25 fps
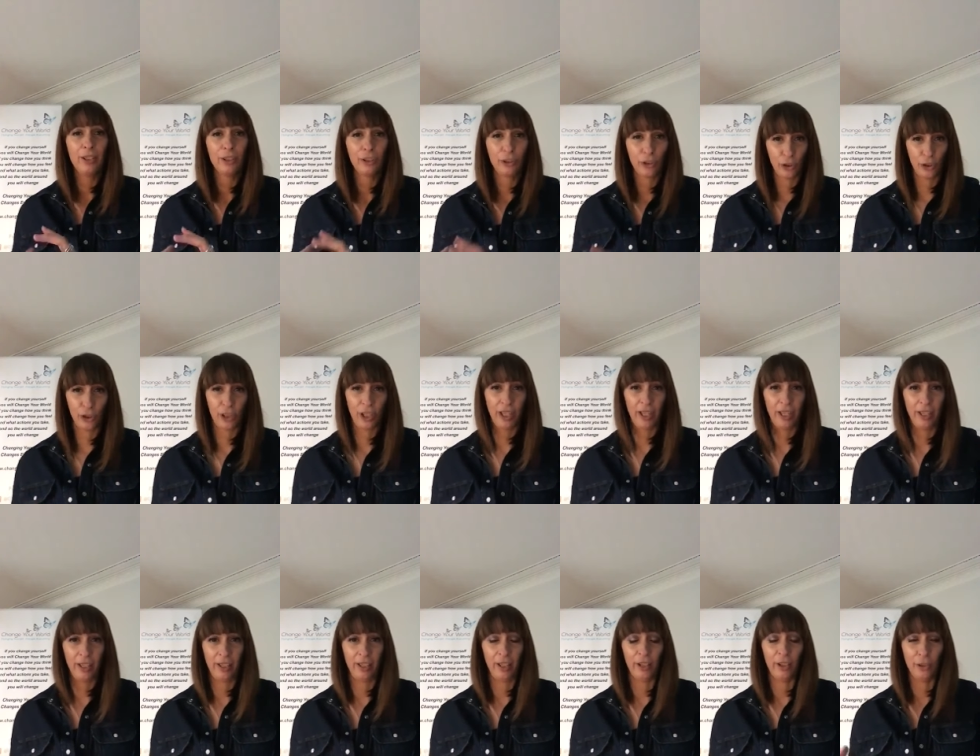to
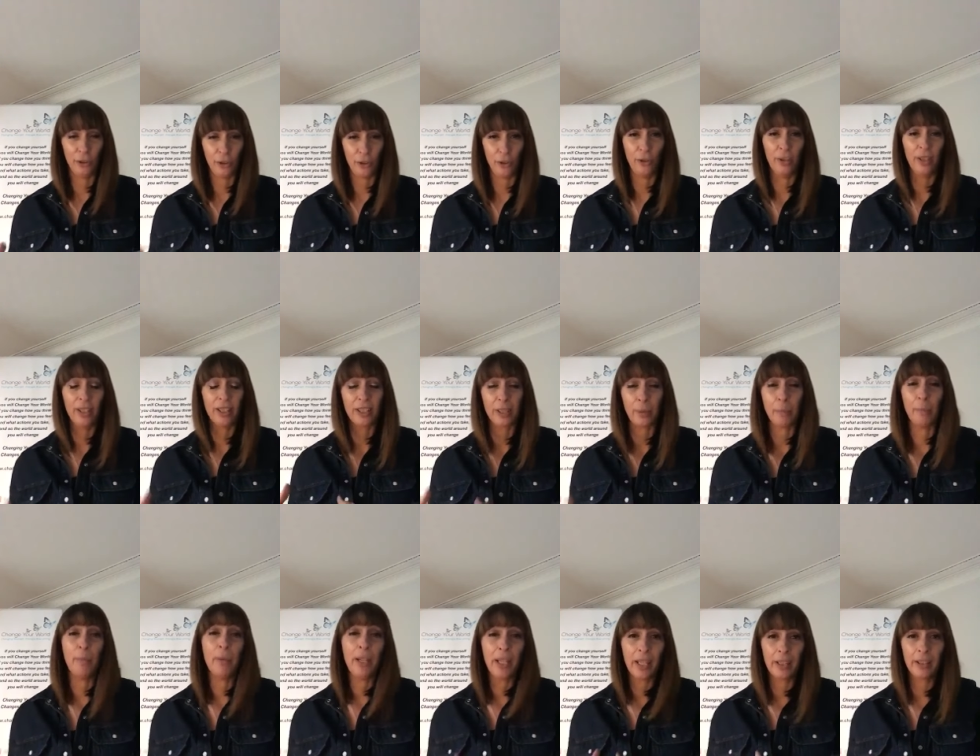share and do this
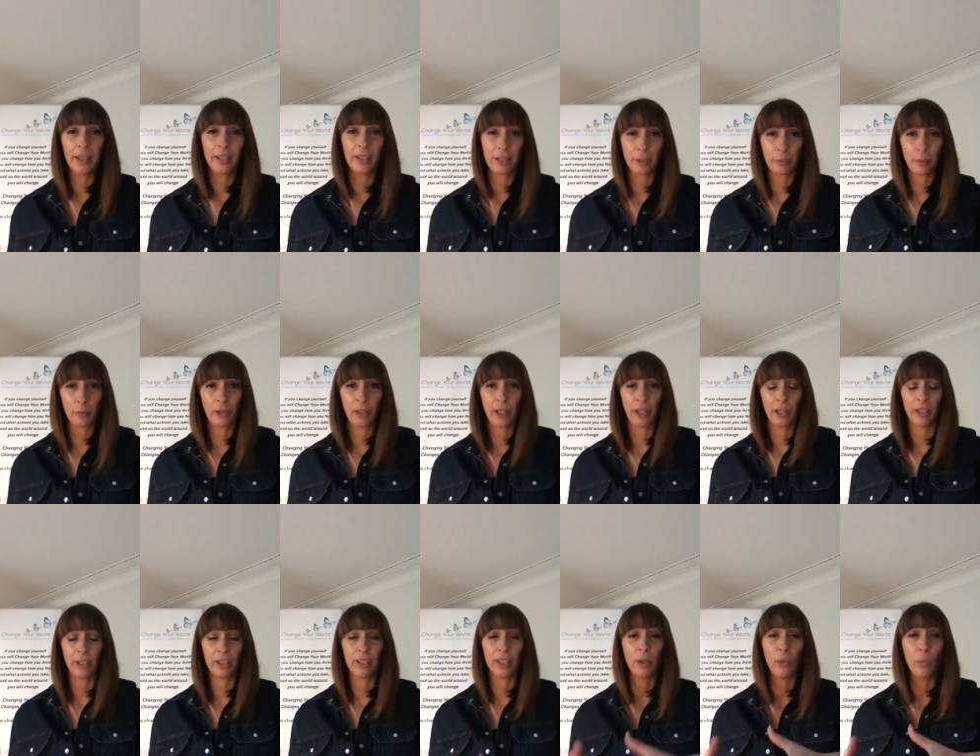and make this a
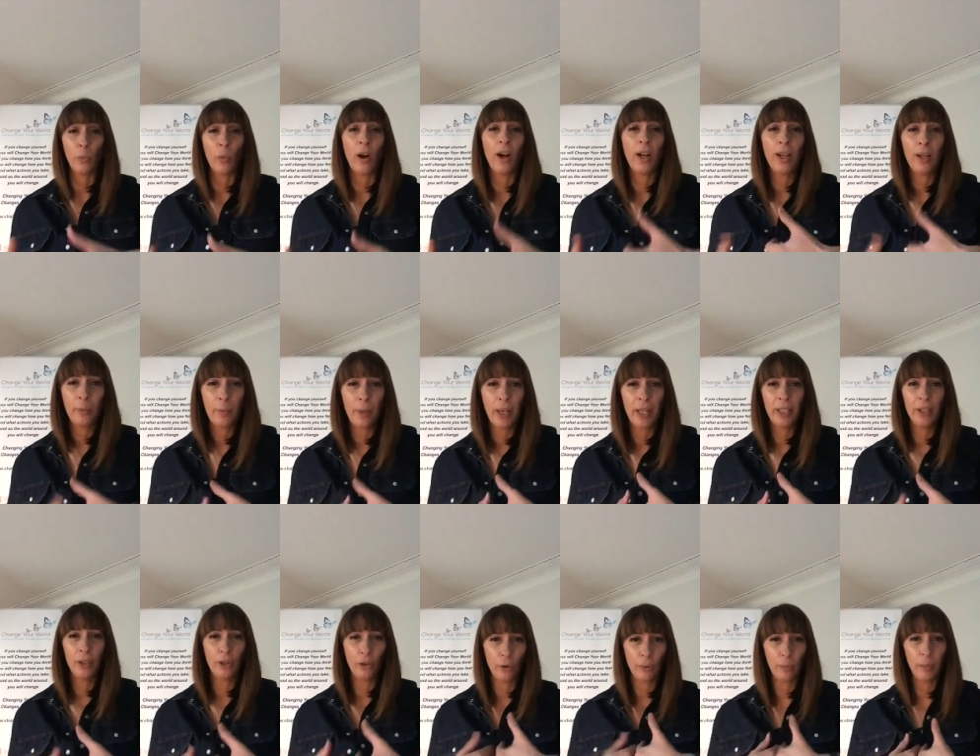priority. Why am
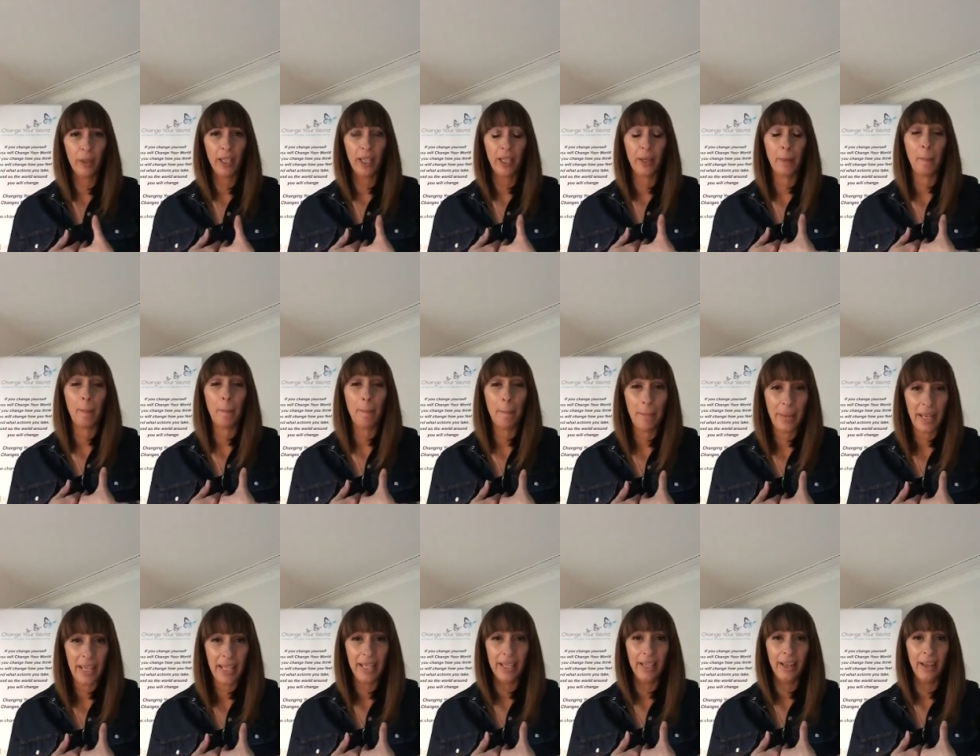I not making
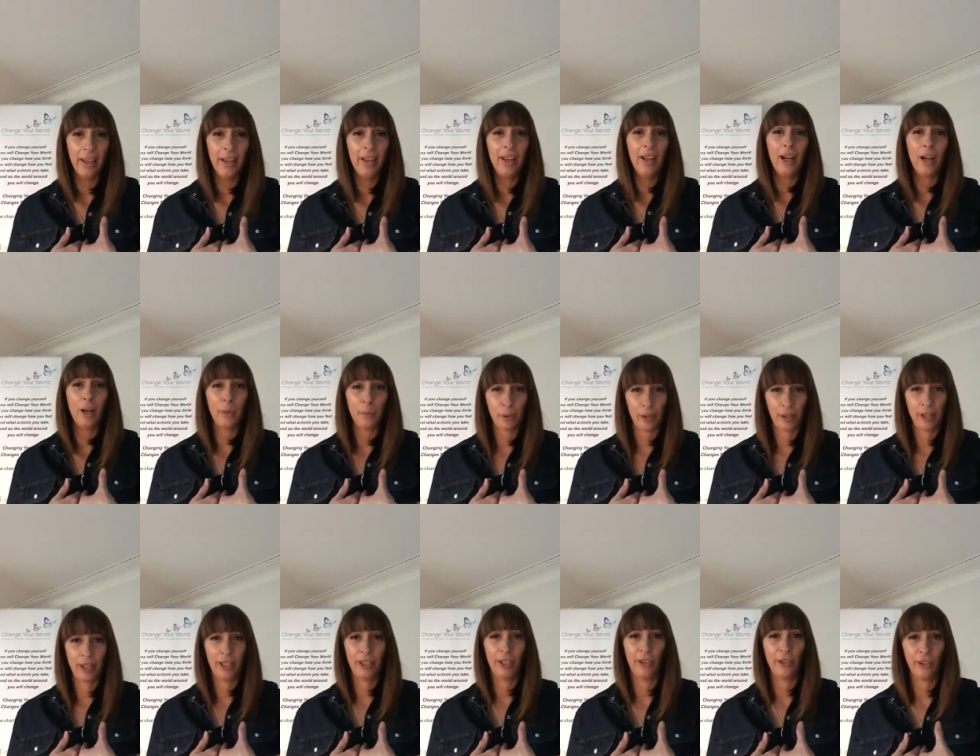me a
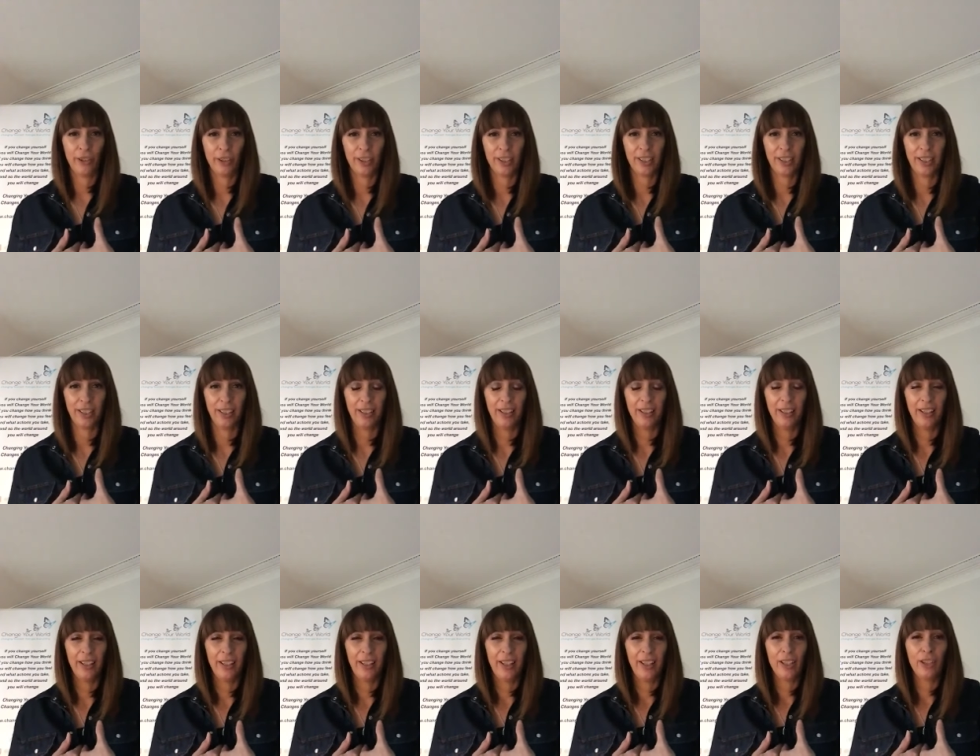priority
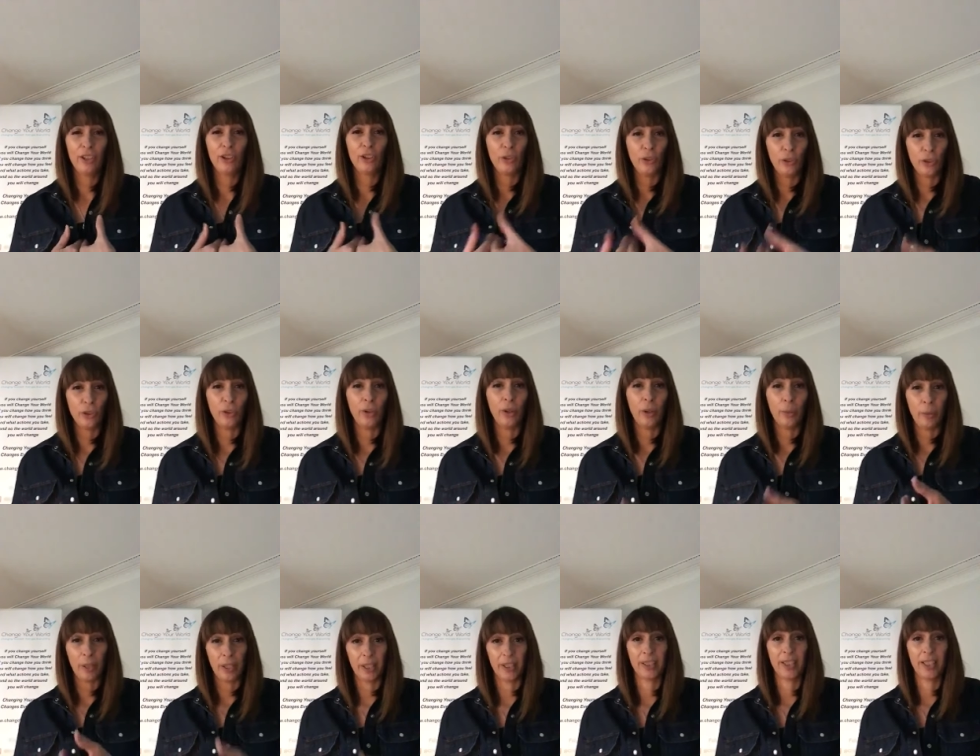to do a
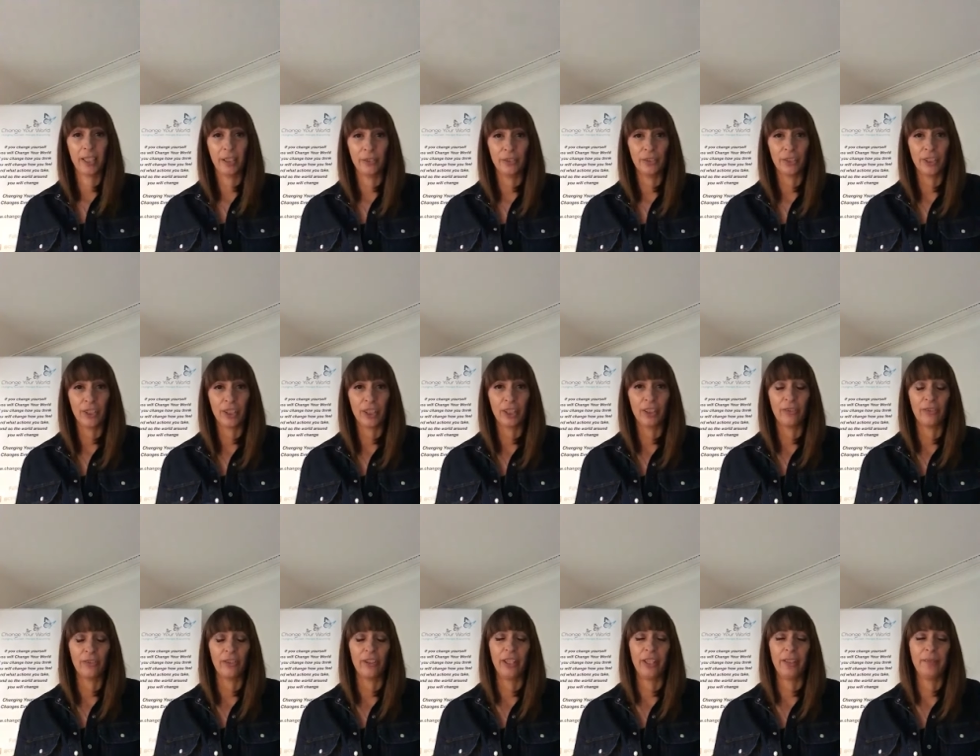bit of self
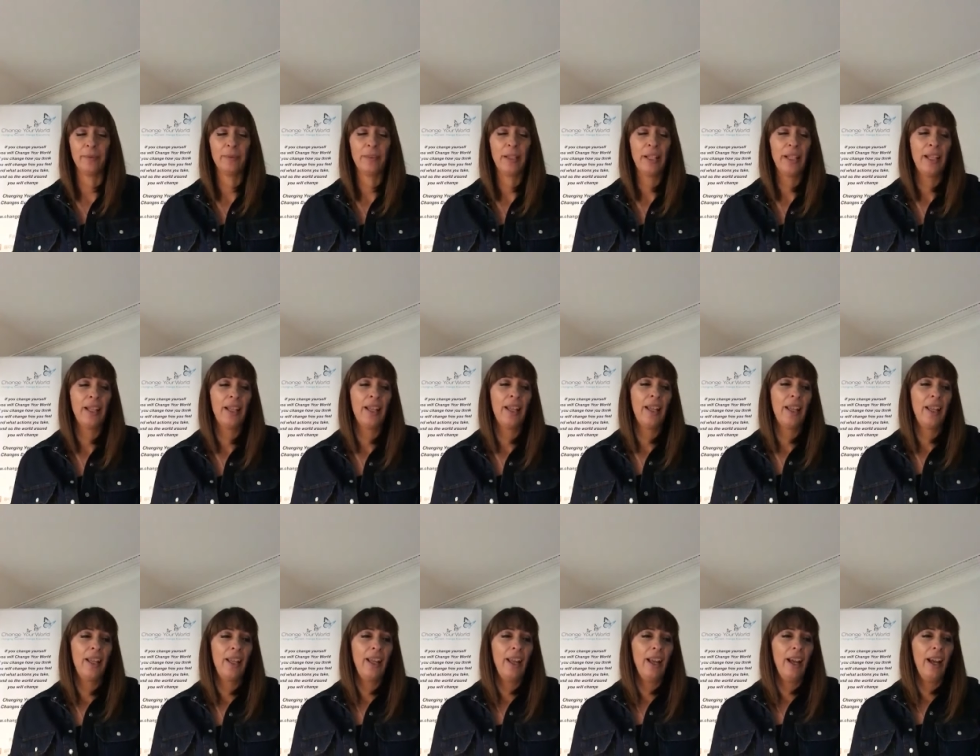discovery?
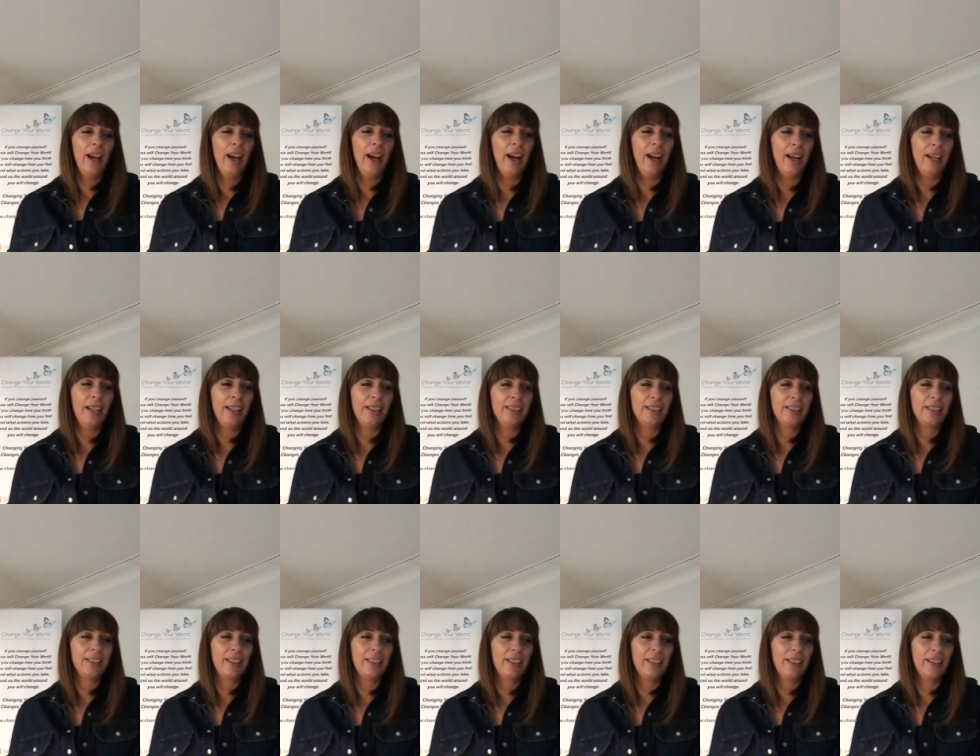
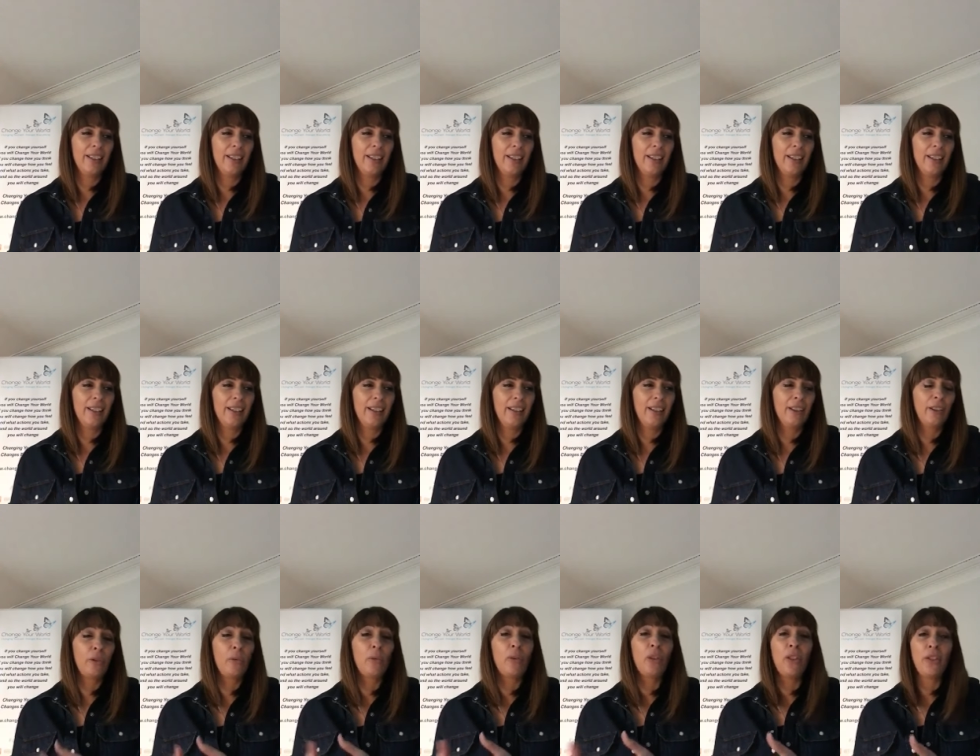And
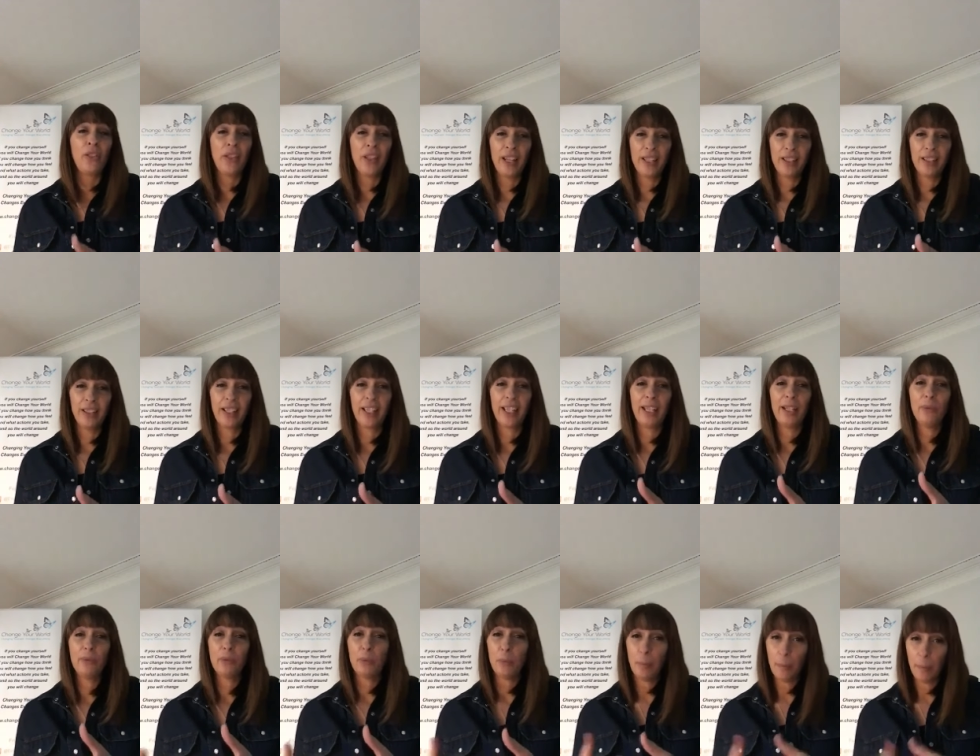the thing that
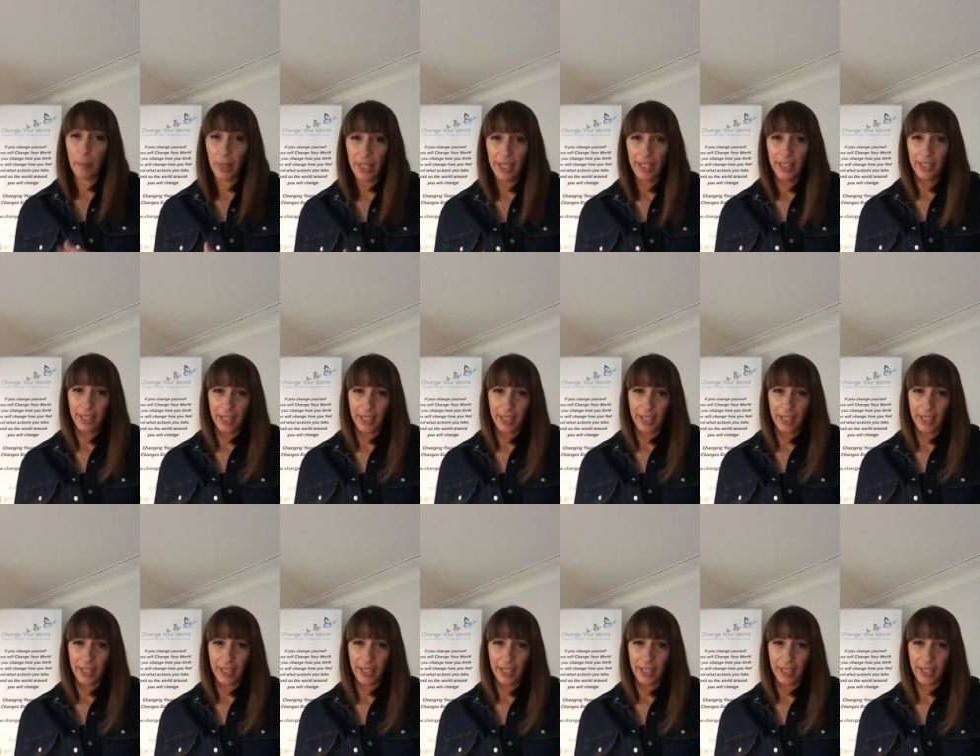keeps me